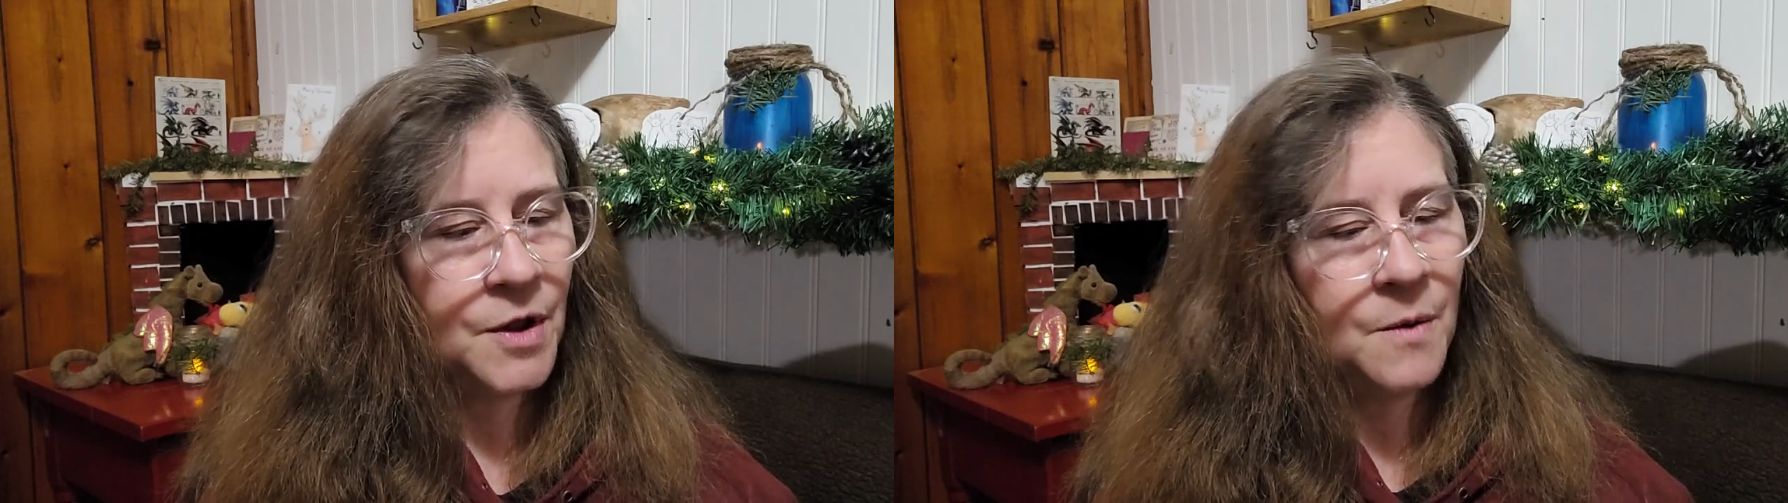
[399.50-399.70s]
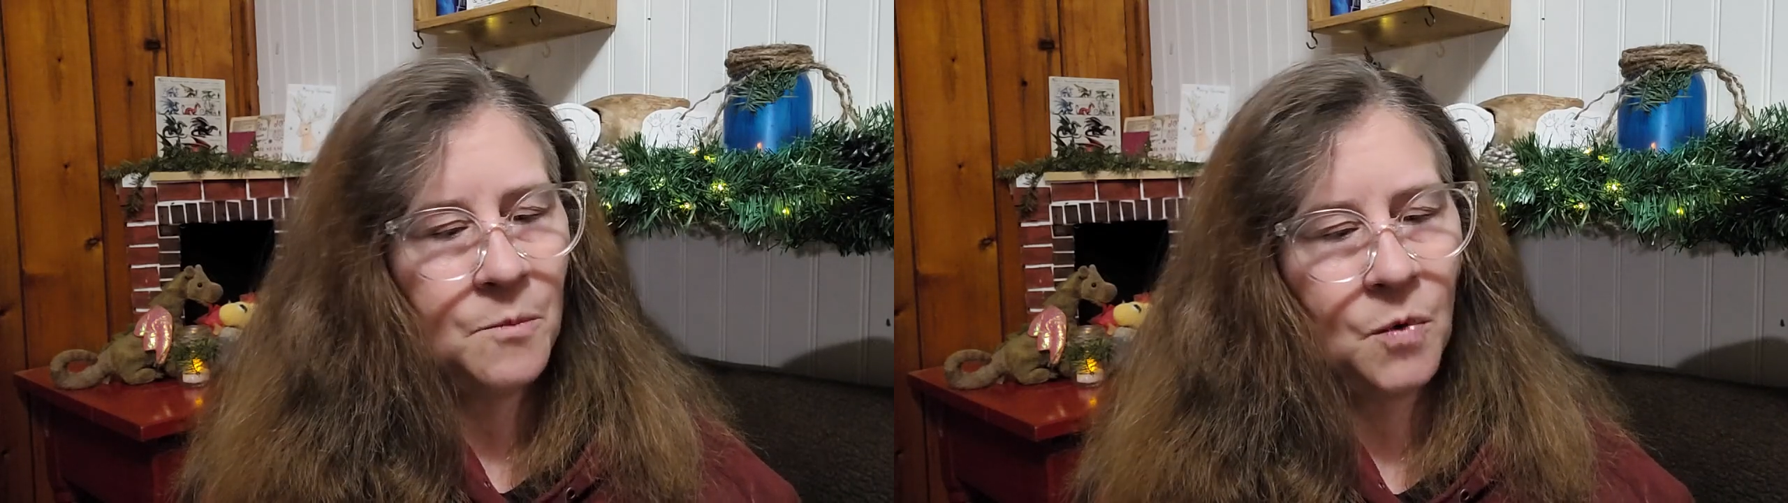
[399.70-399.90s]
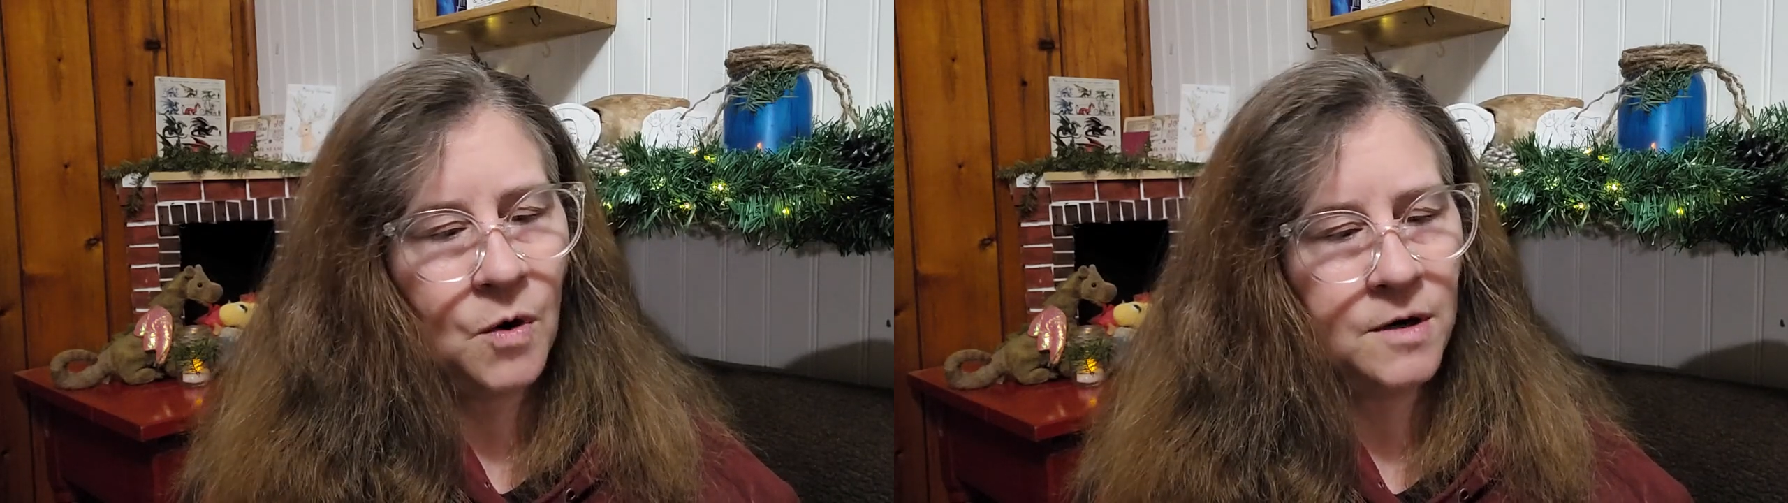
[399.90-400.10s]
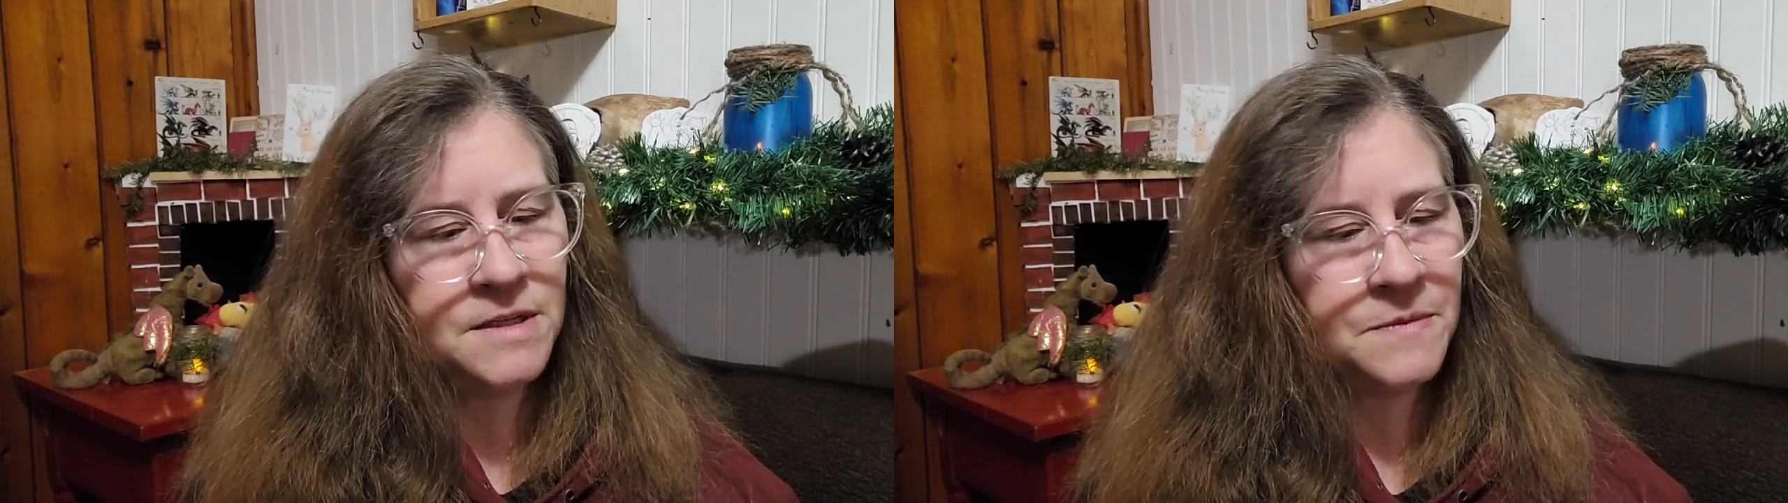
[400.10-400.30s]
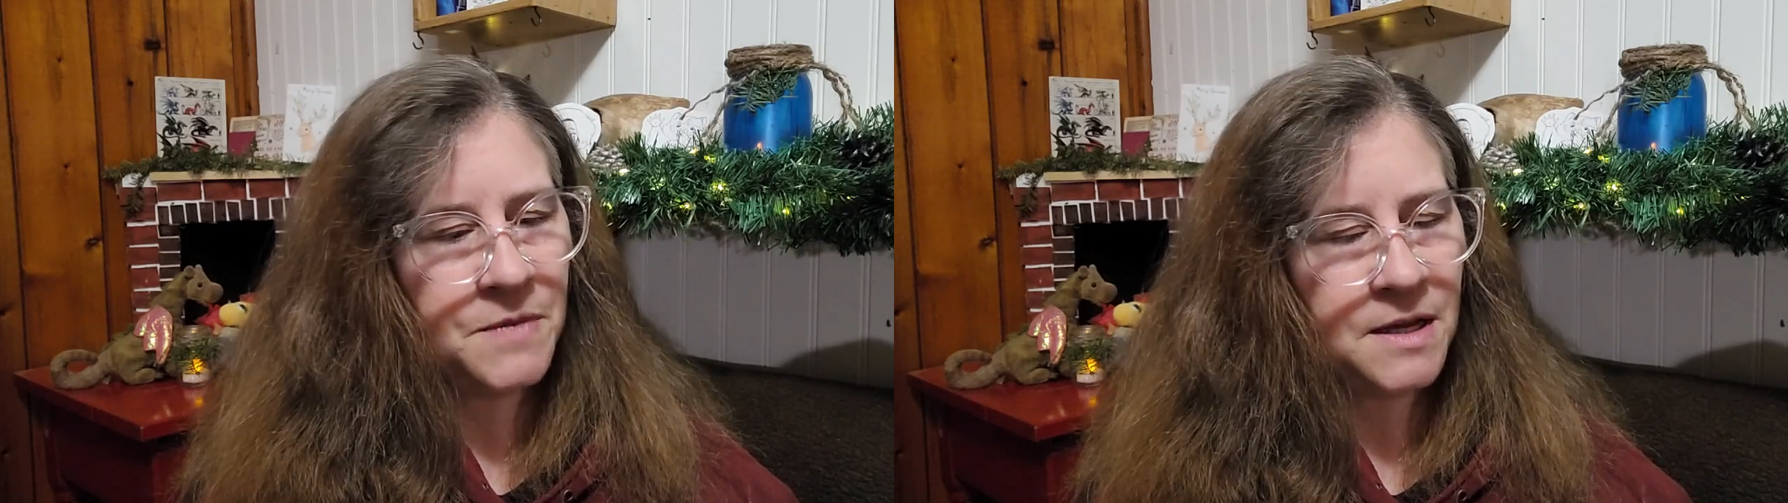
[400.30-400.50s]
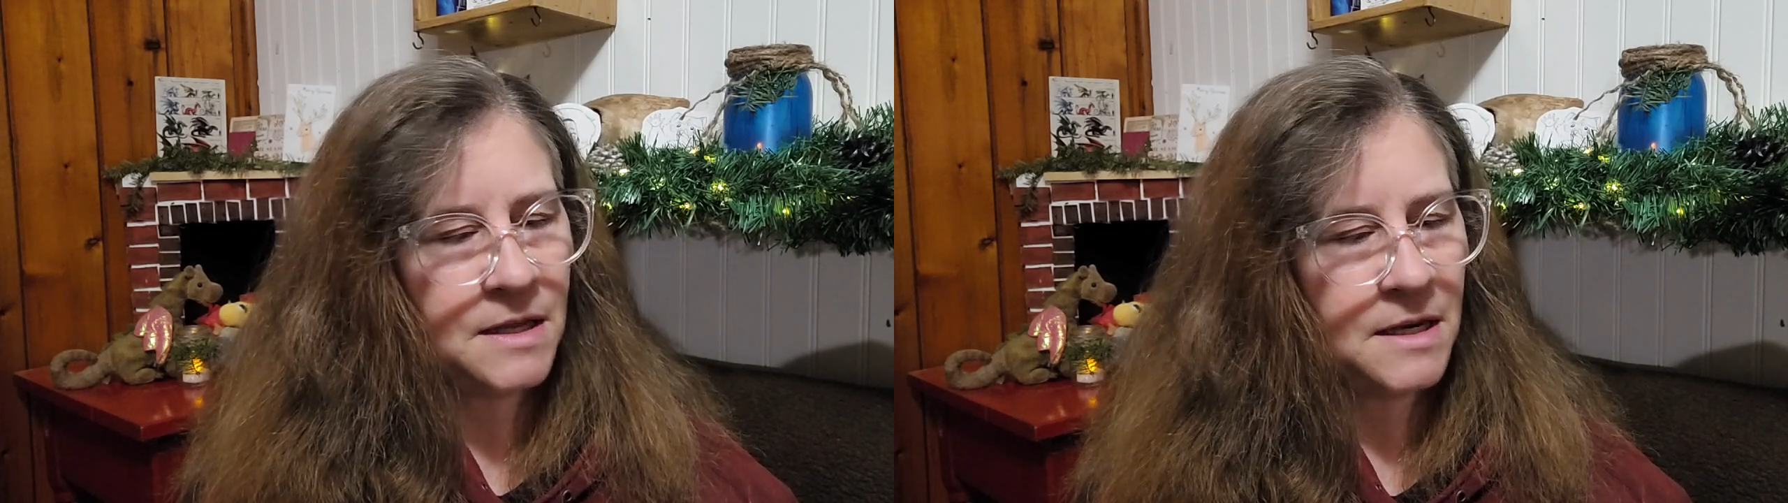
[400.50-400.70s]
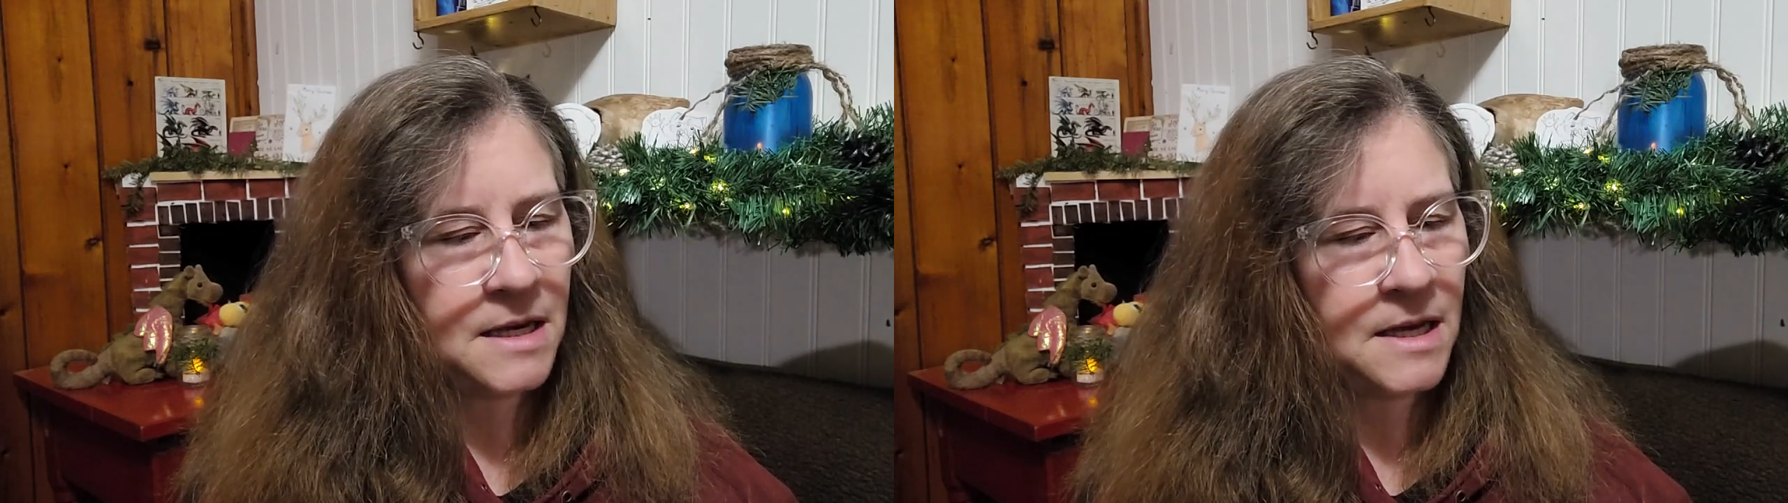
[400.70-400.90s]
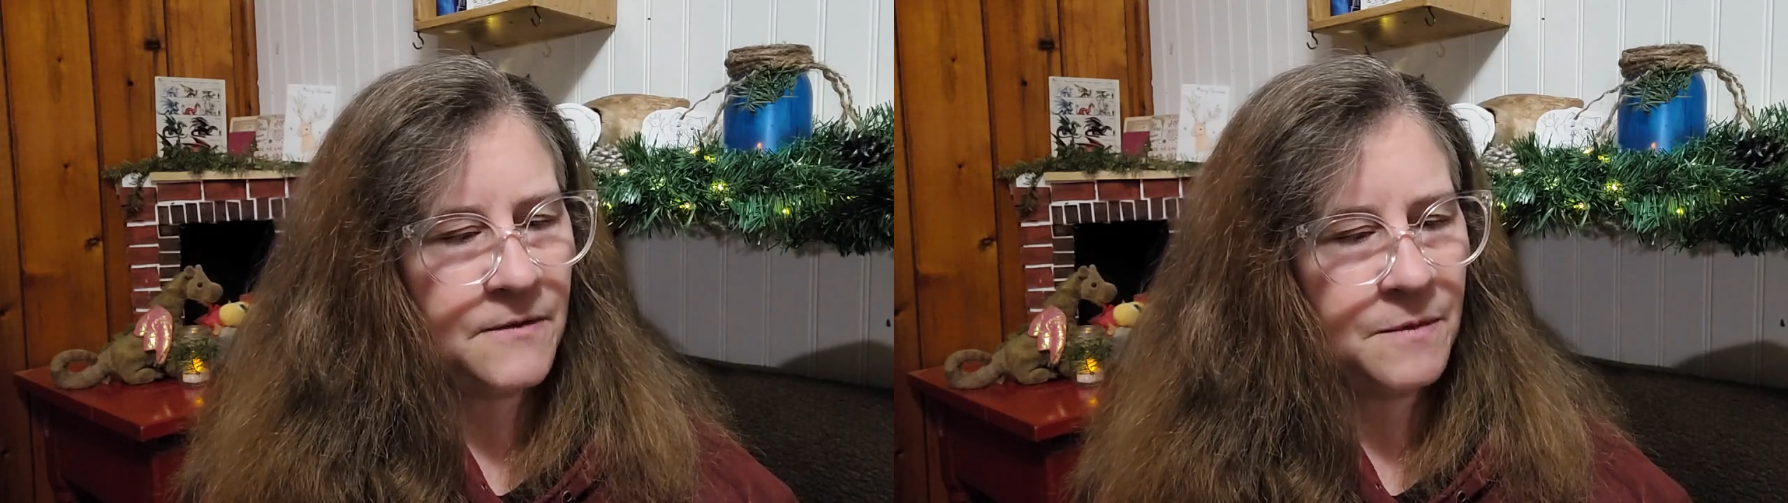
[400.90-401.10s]
More to me than
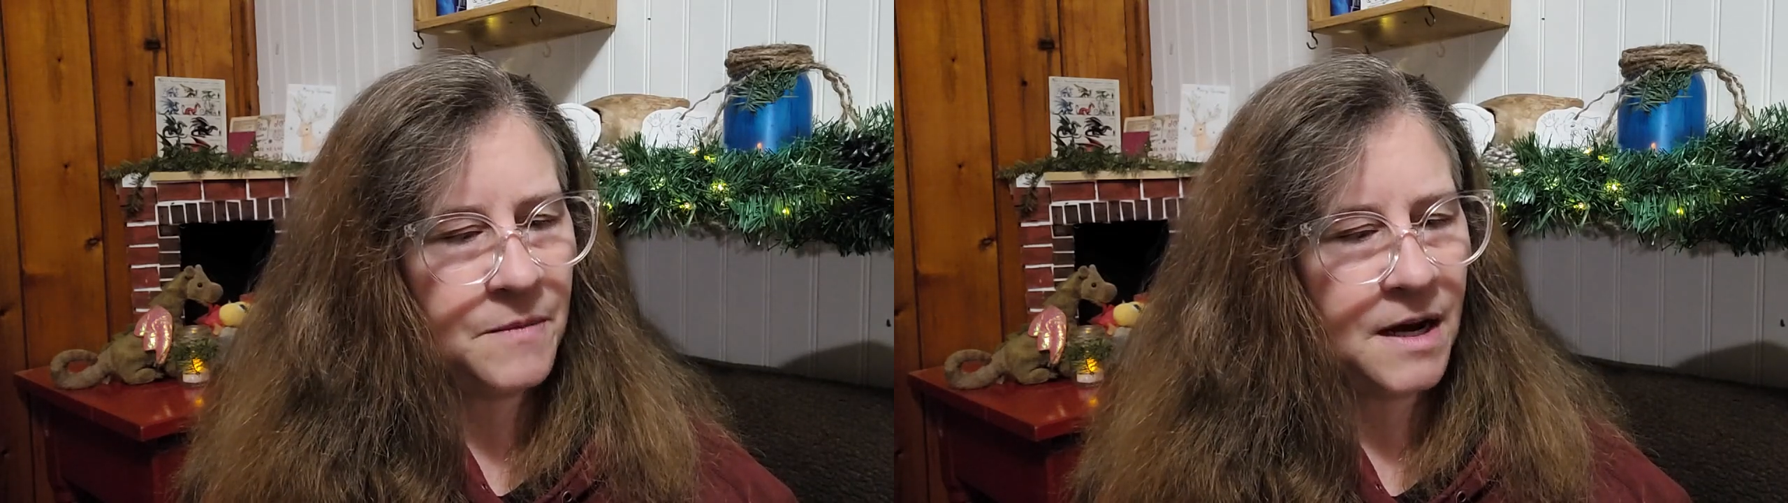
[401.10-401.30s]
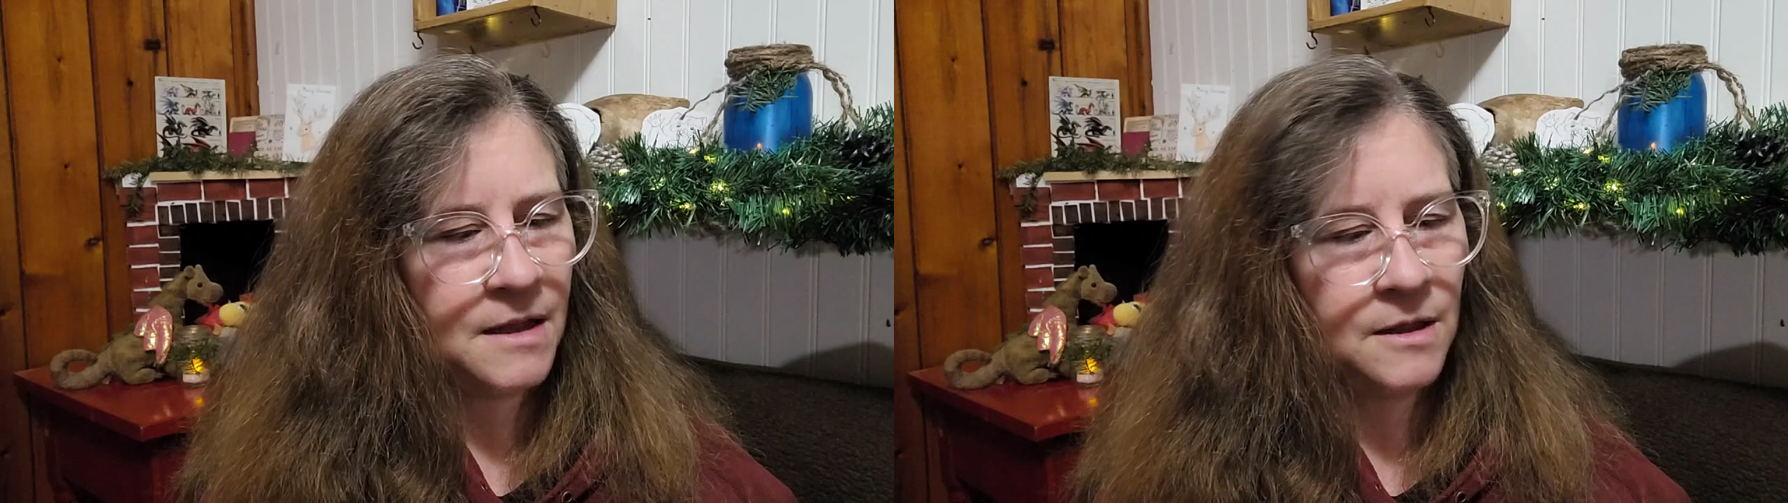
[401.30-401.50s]
even my